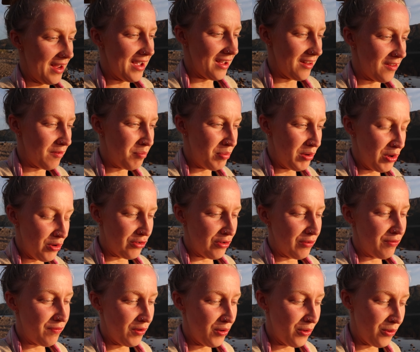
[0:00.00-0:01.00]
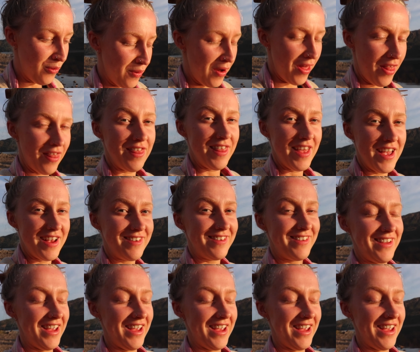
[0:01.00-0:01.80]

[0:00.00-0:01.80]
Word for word: It's beautiful. This